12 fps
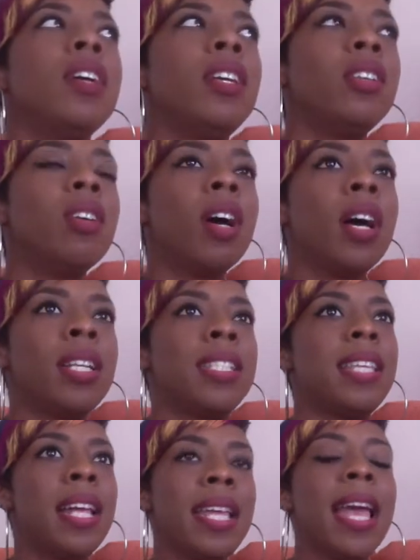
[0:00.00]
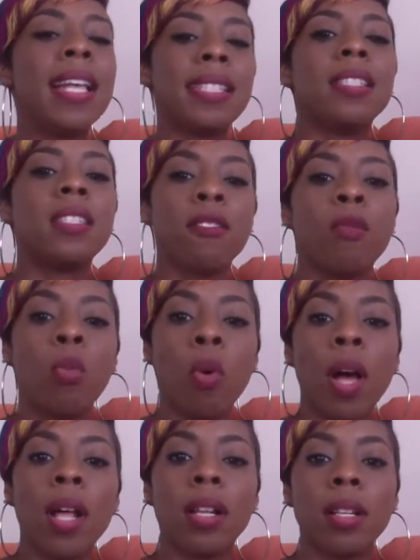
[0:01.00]
you know, understand the essence of
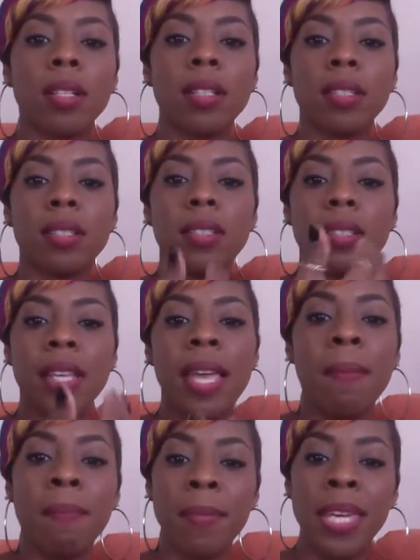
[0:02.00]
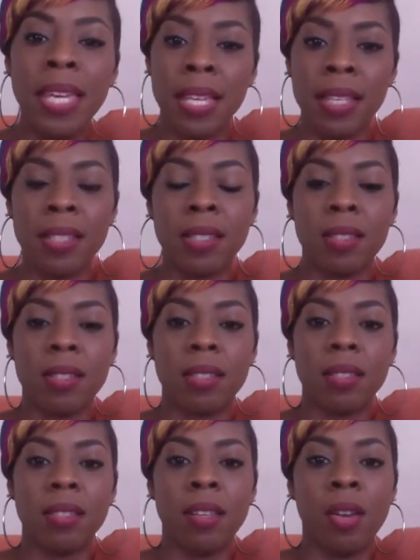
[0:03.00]
what it means,
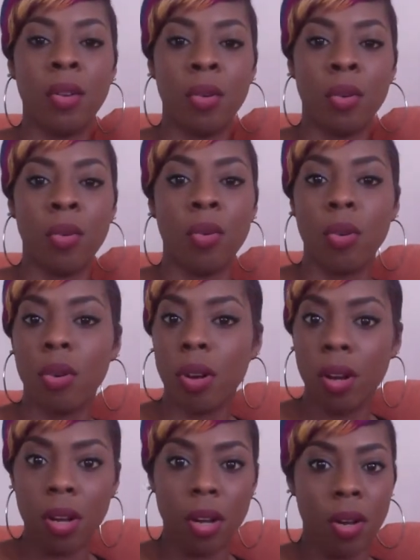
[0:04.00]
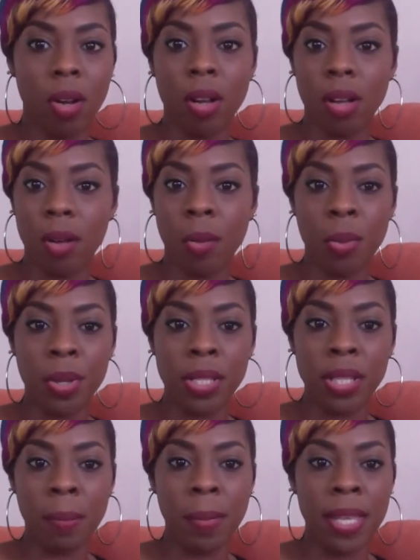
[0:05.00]
you know,
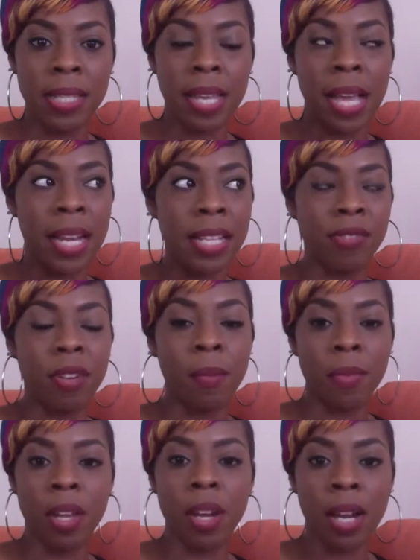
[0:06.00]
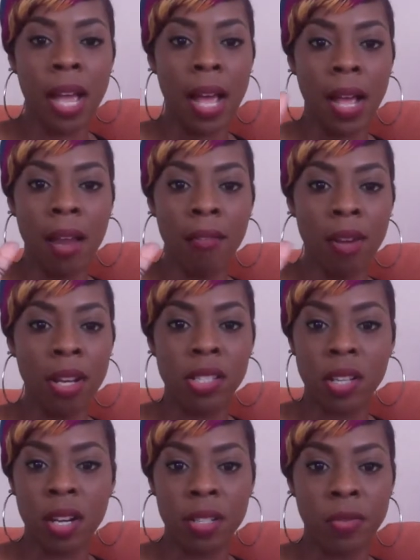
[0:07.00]
was amazing. And it's from there that I really
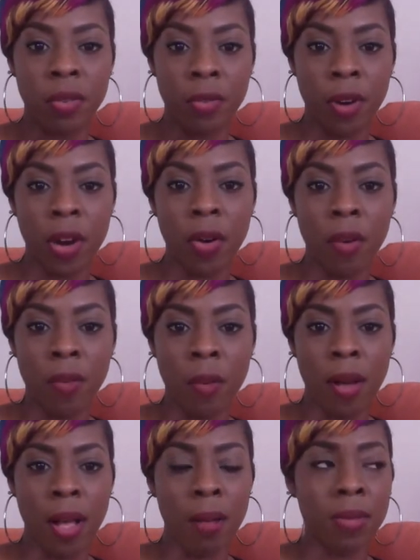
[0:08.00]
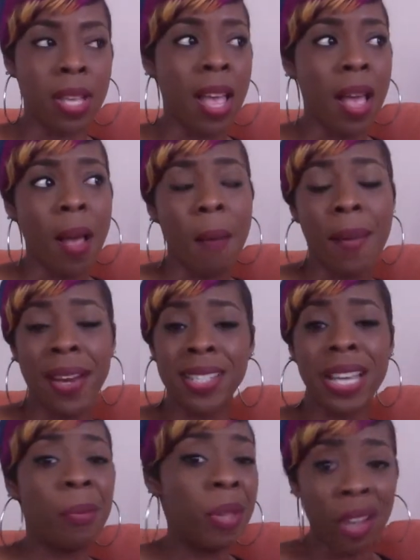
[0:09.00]
started to feel very overwhelmed. By
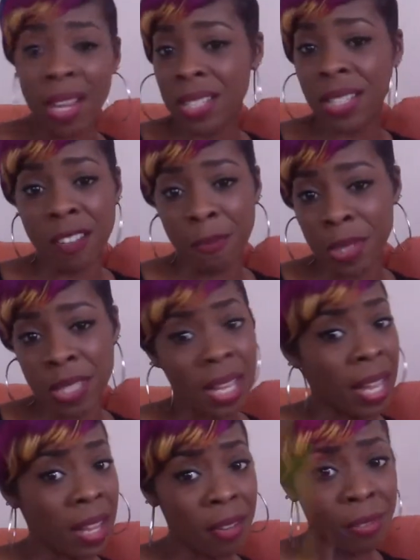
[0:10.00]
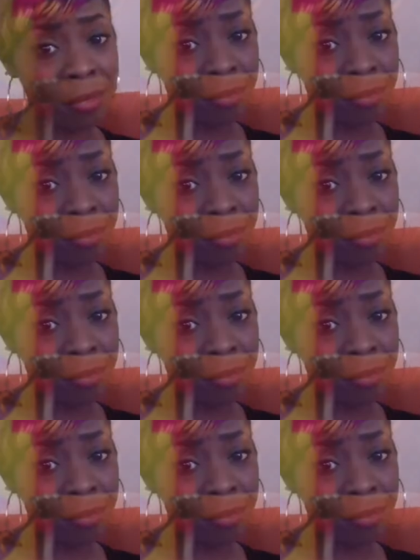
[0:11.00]
the time we got into Love Me to Life,